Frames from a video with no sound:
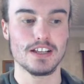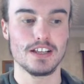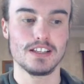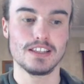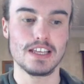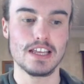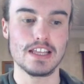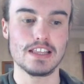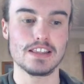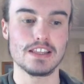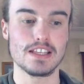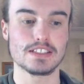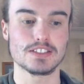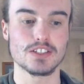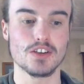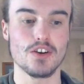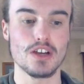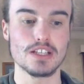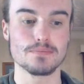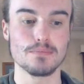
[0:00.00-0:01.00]
Then the
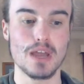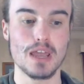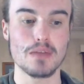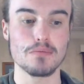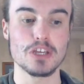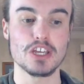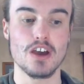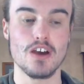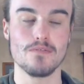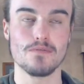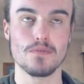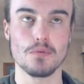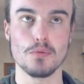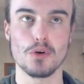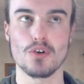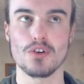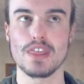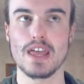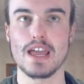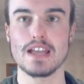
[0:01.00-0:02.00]
sides may be going for
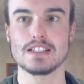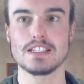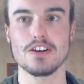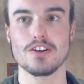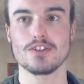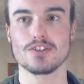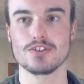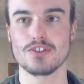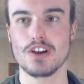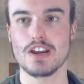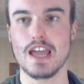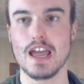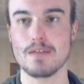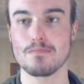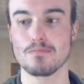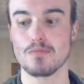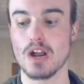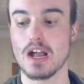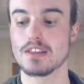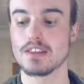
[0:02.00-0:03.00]
more of that territory
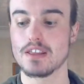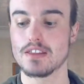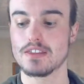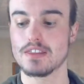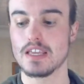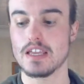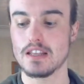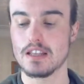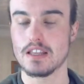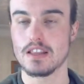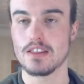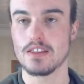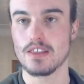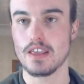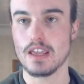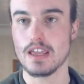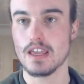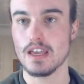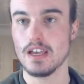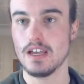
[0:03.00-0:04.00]
game rather than
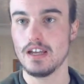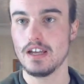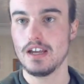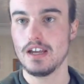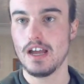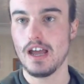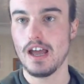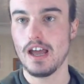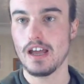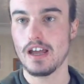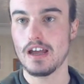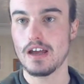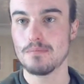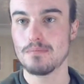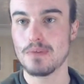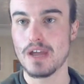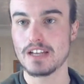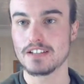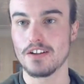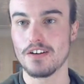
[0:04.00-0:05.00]
the
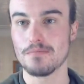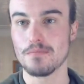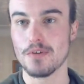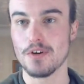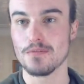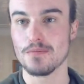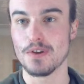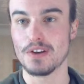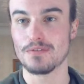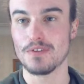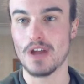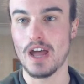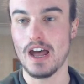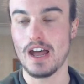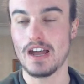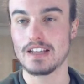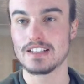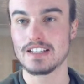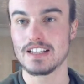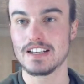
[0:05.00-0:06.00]
backline movement,
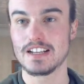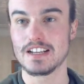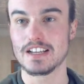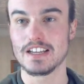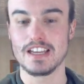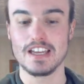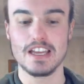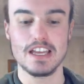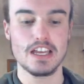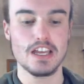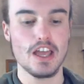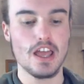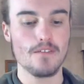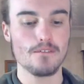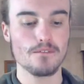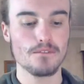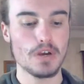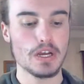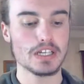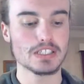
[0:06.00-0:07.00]
hard-hitting,
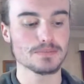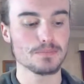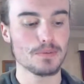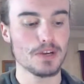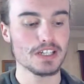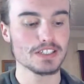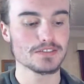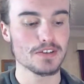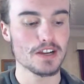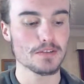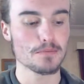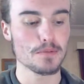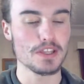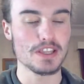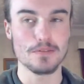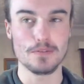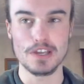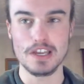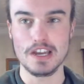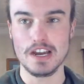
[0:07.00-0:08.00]
fast-paced rugby
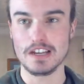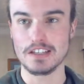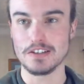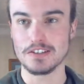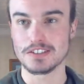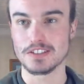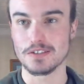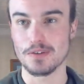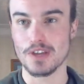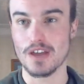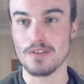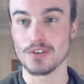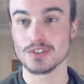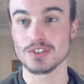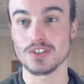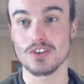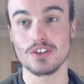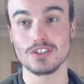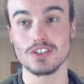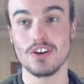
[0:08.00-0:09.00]
that we are used to. We have also
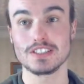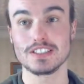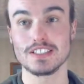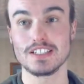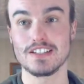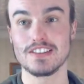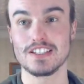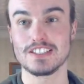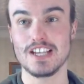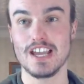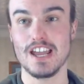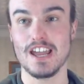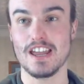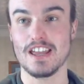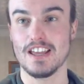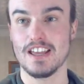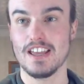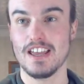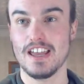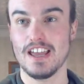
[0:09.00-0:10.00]
got Tyson in the chat,
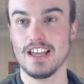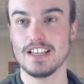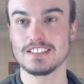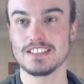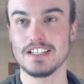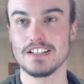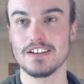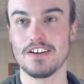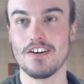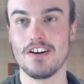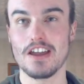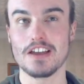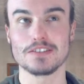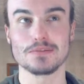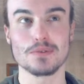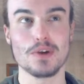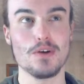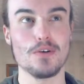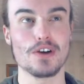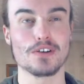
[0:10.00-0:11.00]
has said hi as
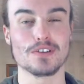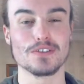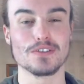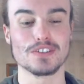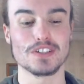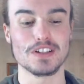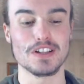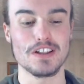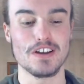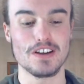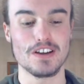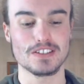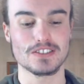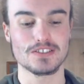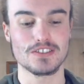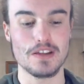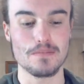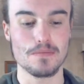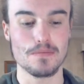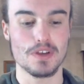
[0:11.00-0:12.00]
well. Welcome to the live
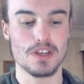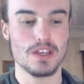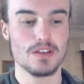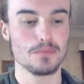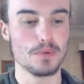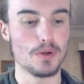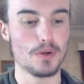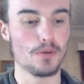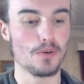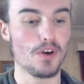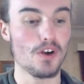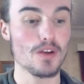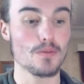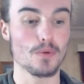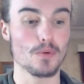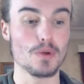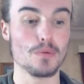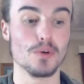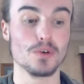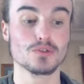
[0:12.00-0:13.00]
stream. But right,
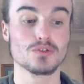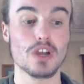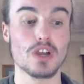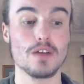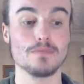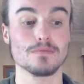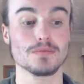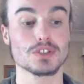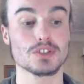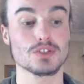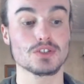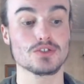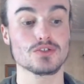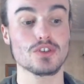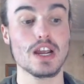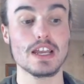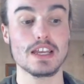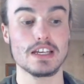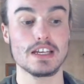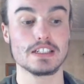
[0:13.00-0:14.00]
we will jump
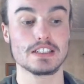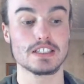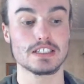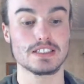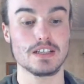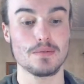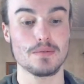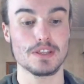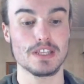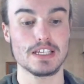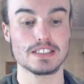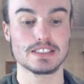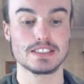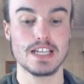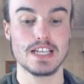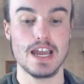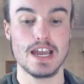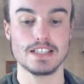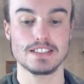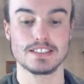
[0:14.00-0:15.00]
straight into some of these
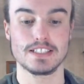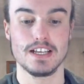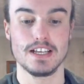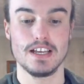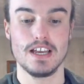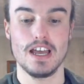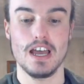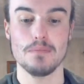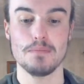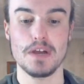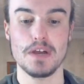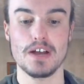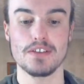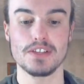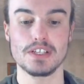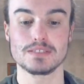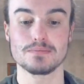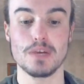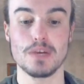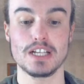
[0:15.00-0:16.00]
stats about
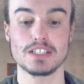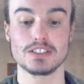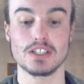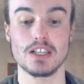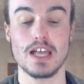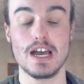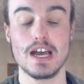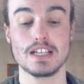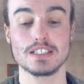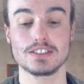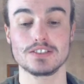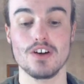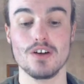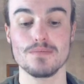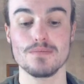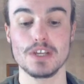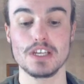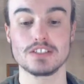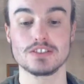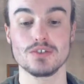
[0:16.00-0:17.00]
this match. The last time
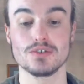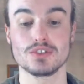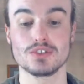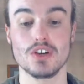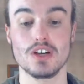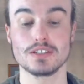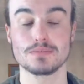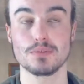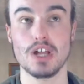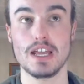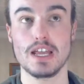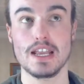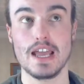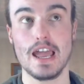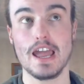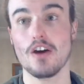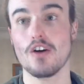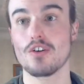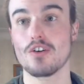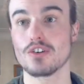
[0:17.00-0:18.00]
these two sides played
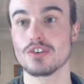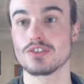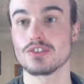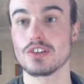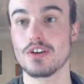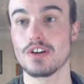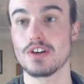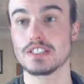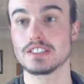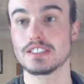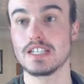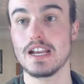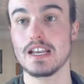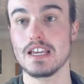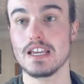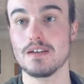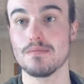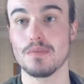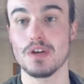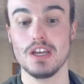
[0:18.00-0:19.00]
at OrangeTheory
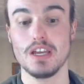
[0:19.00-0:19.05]
Stadium,